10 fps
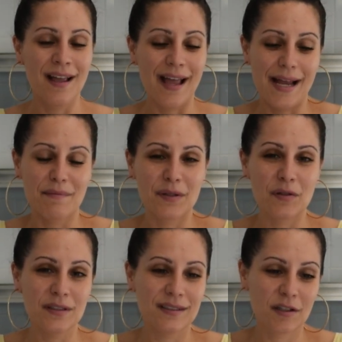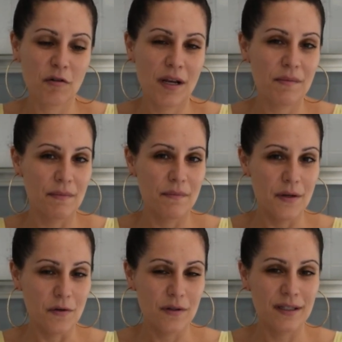And because the cream and
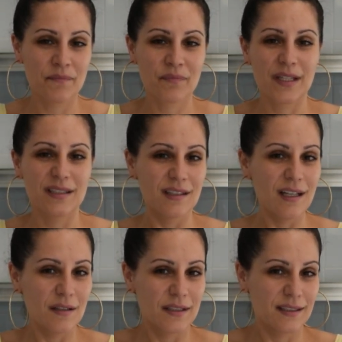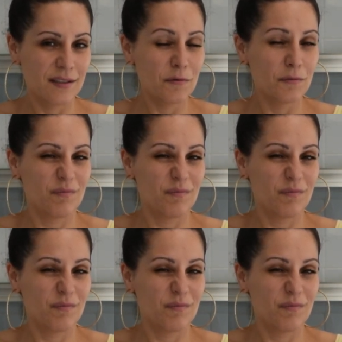milk is still a